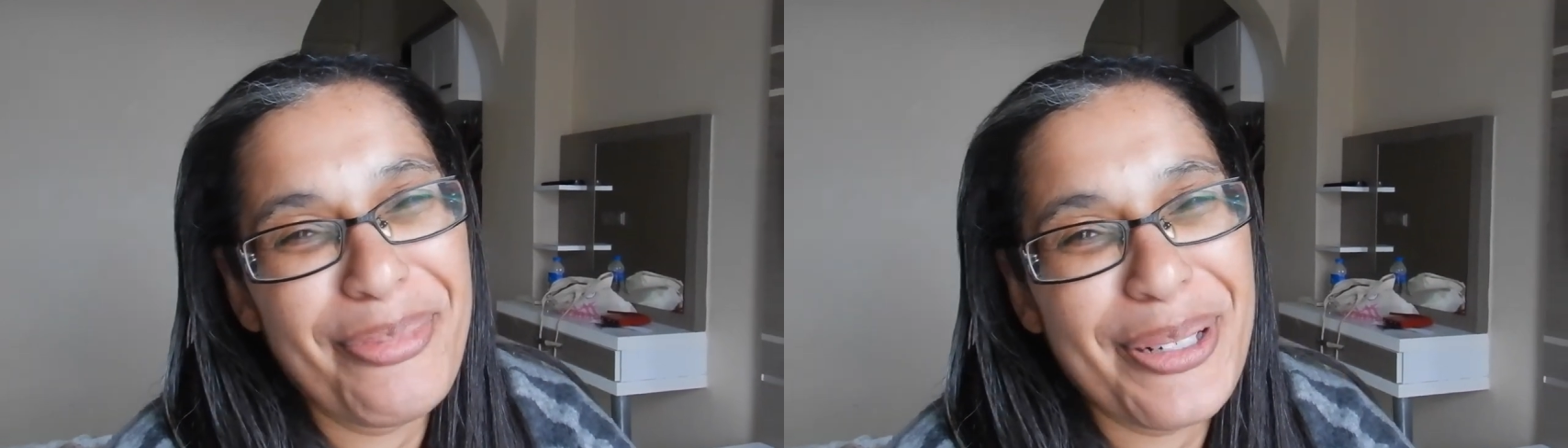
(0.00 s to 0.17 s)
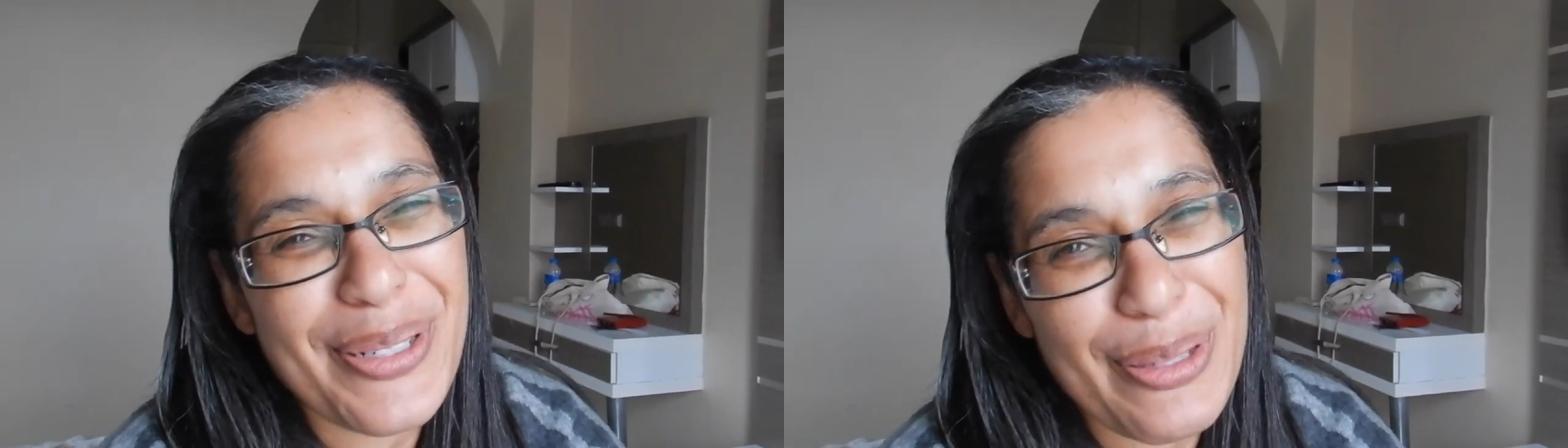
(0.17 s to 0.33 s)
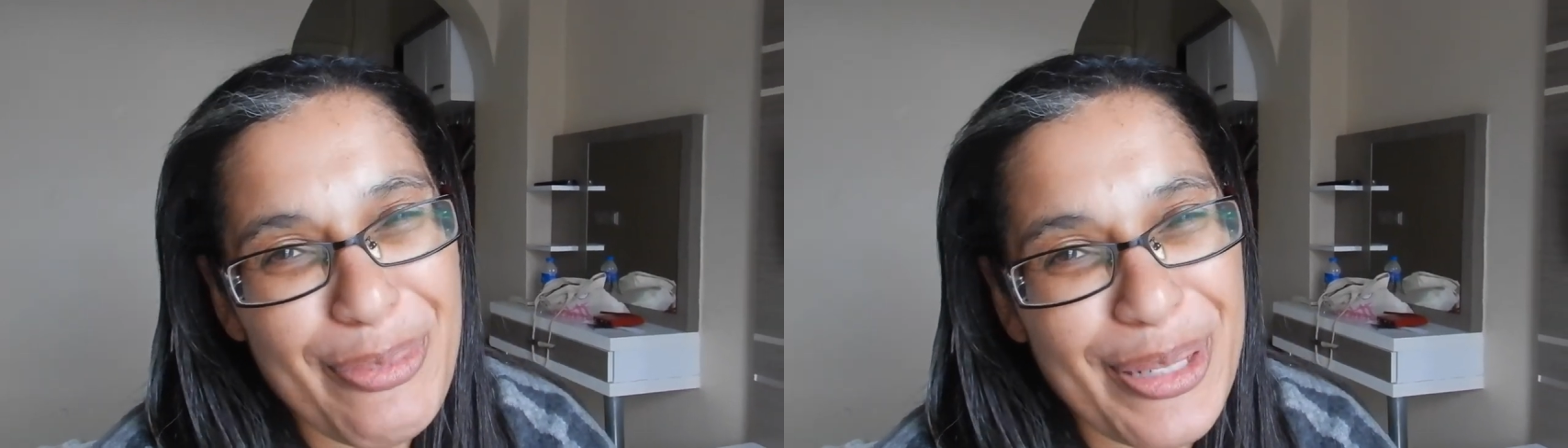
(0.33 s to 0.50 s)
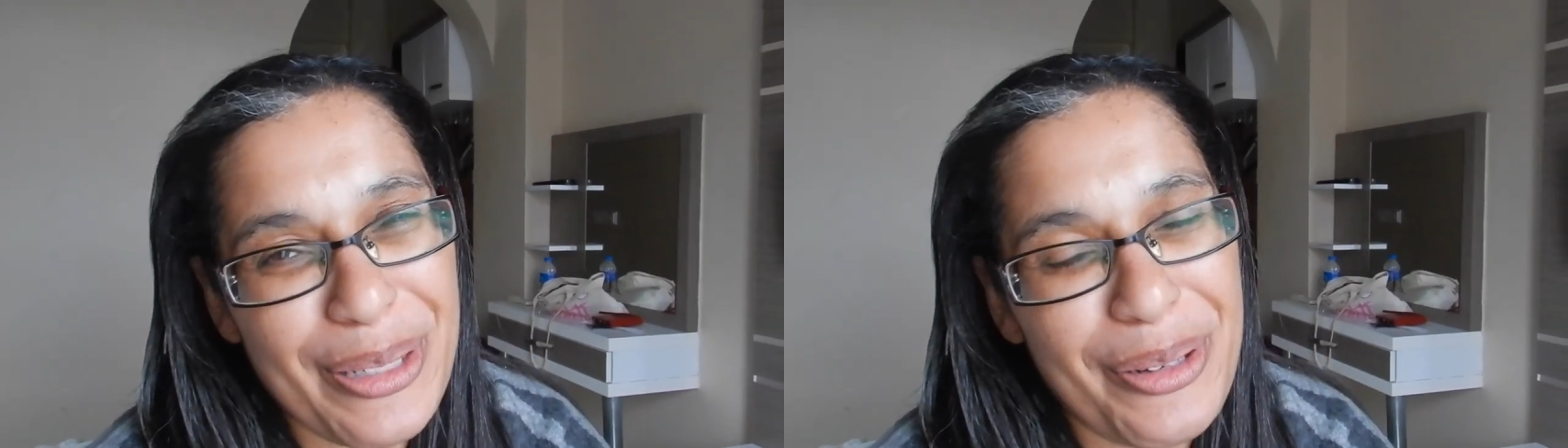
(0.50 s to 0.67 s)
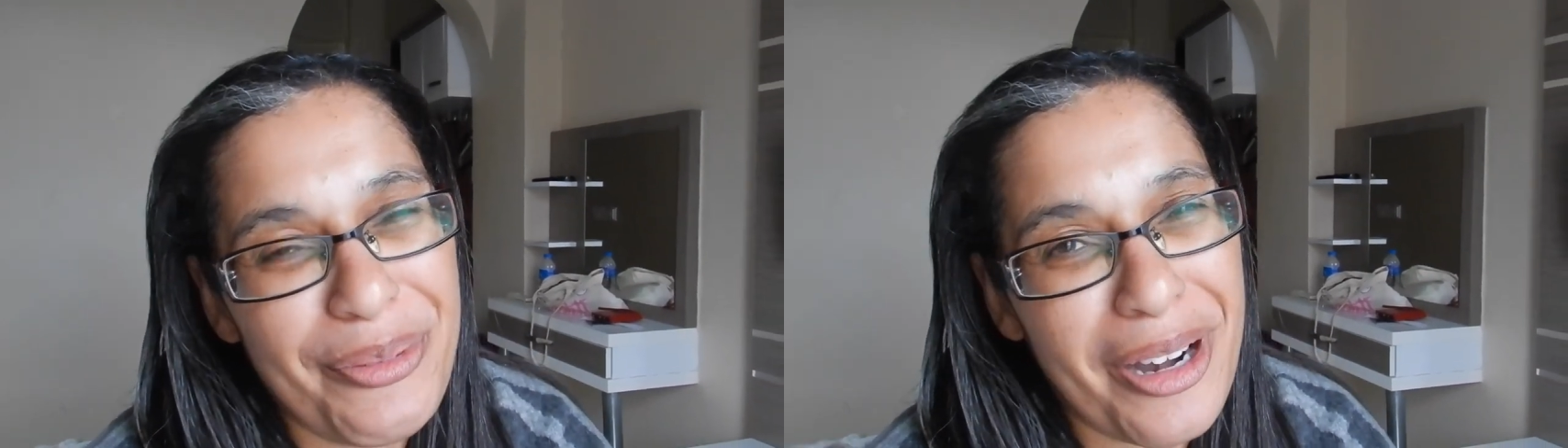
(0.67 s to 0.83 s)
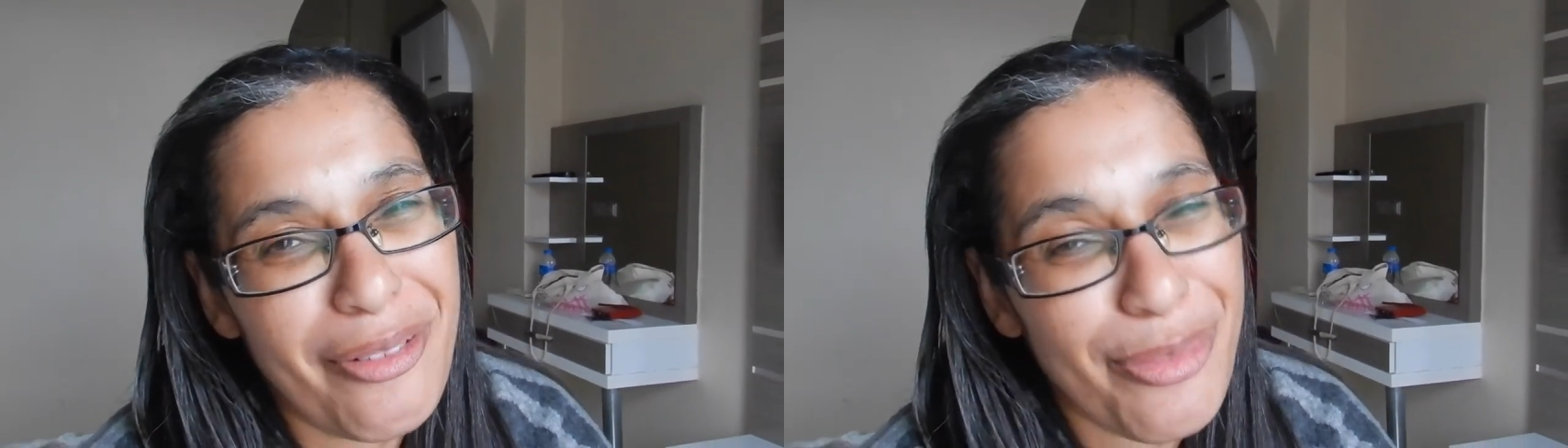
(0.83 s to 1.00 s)
box below
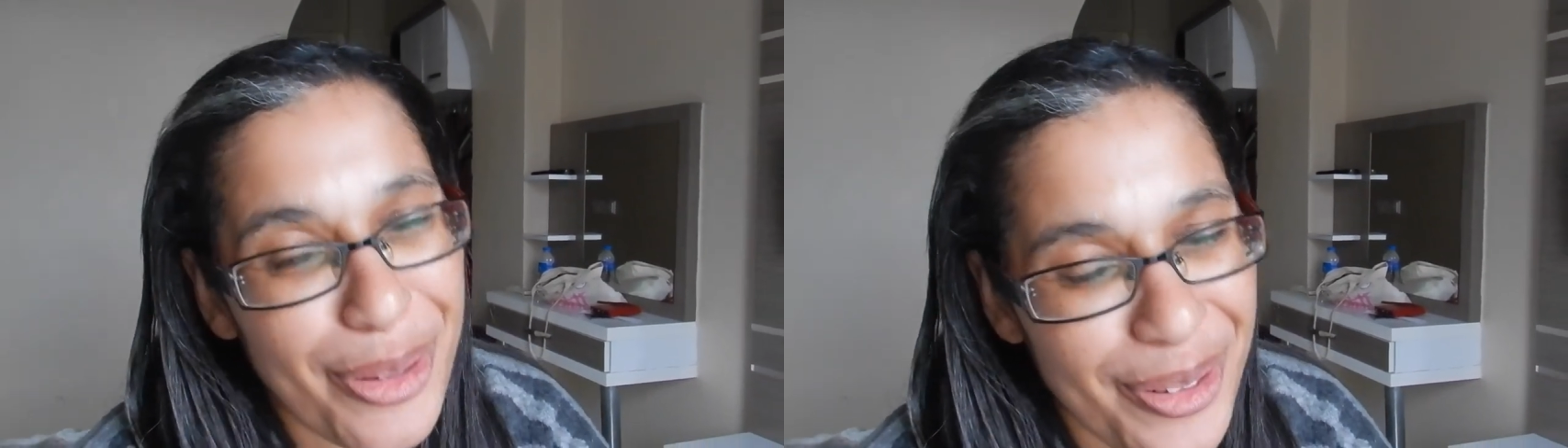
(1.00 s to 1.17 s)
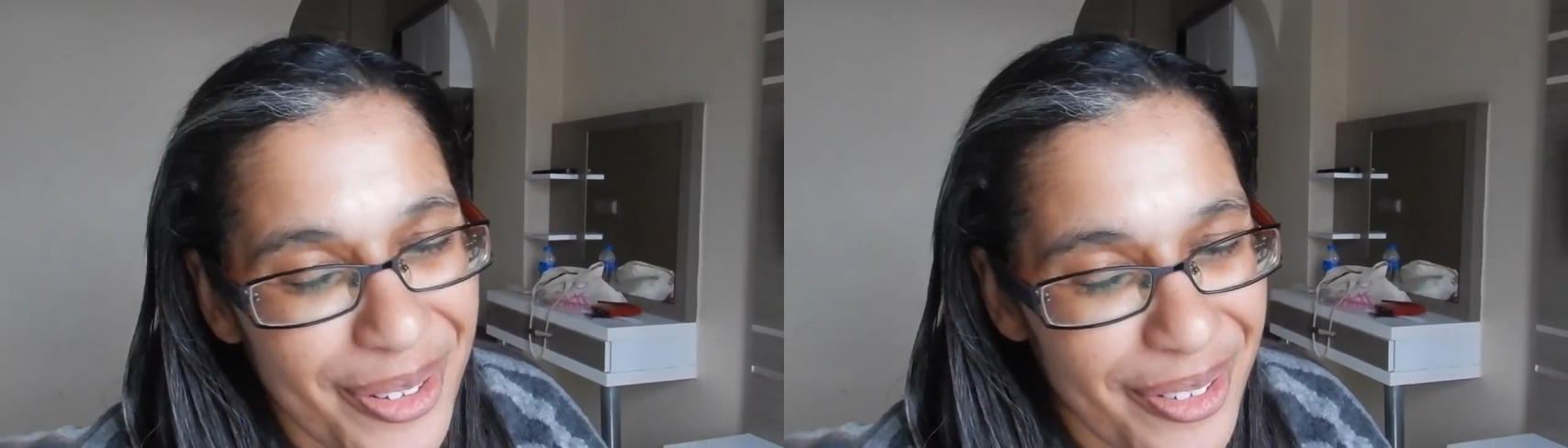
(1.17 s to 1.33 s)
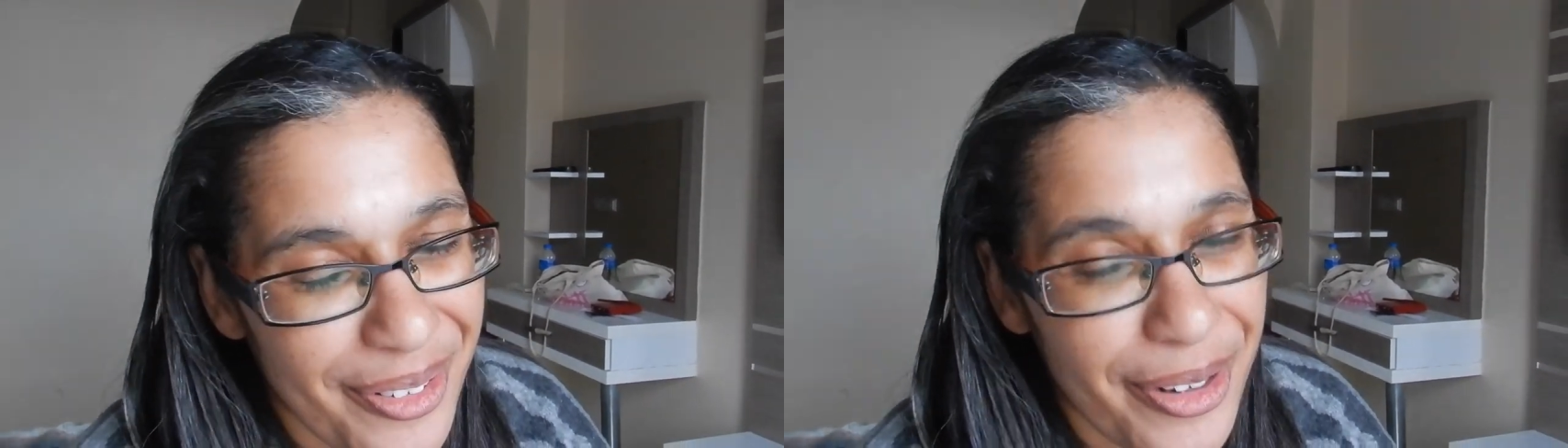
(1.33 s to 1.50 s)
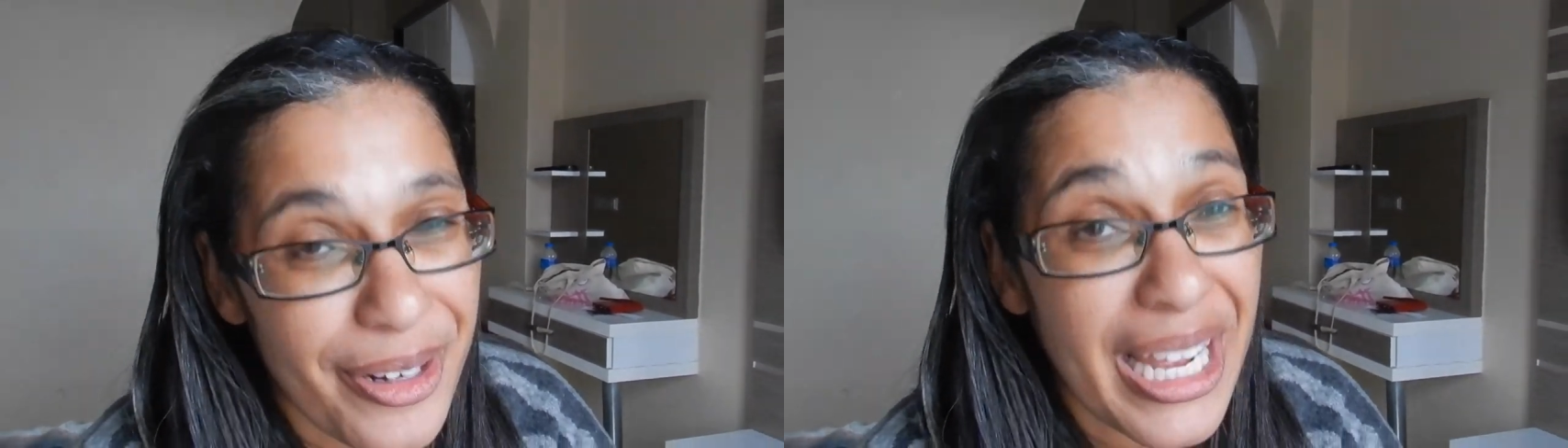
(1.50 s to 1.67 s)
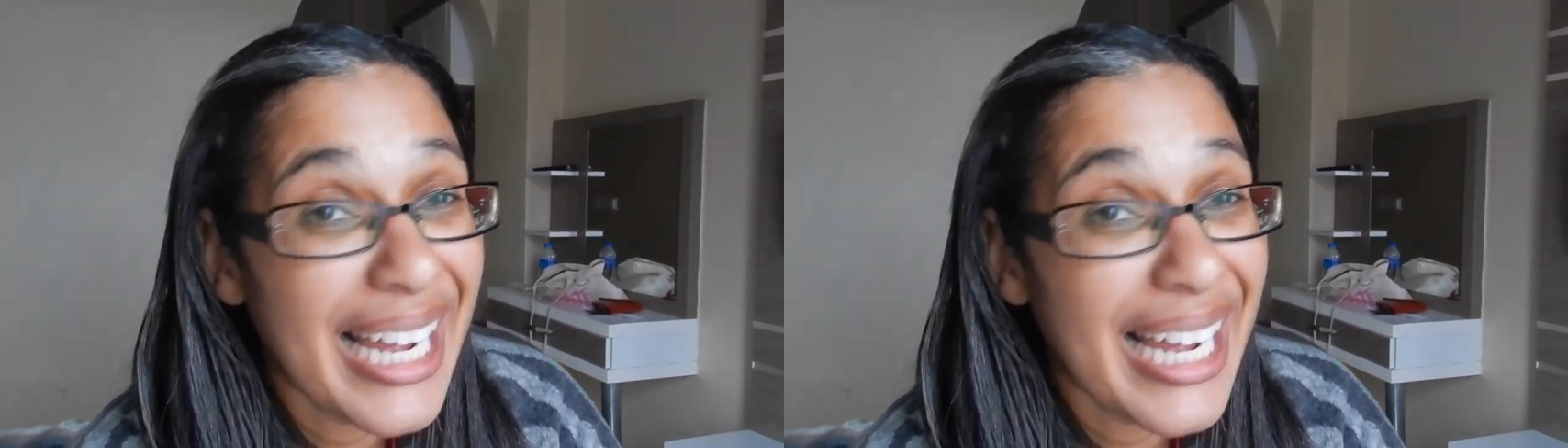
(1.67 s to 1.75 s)
where I booked through.